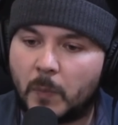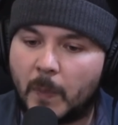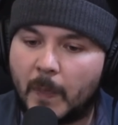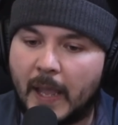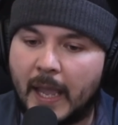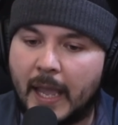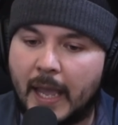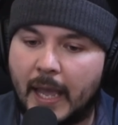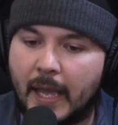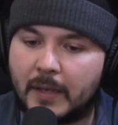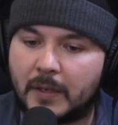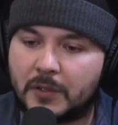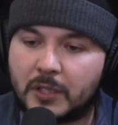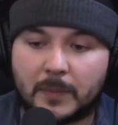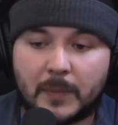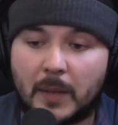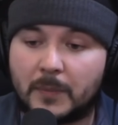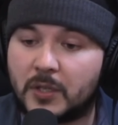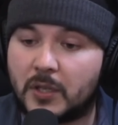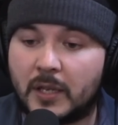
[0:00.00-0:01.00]
and
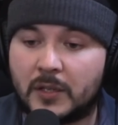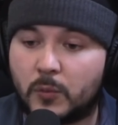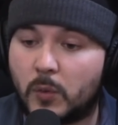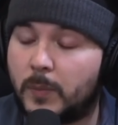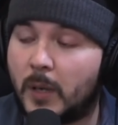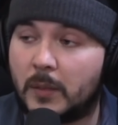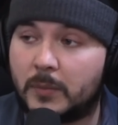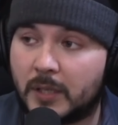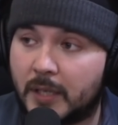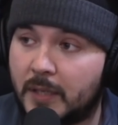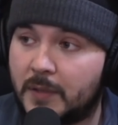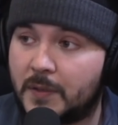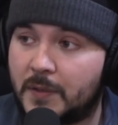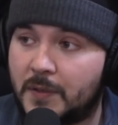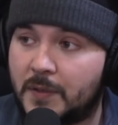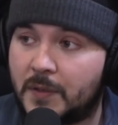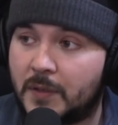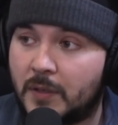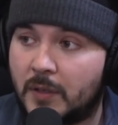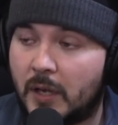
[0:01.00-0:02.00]
sometimes it's Republicans.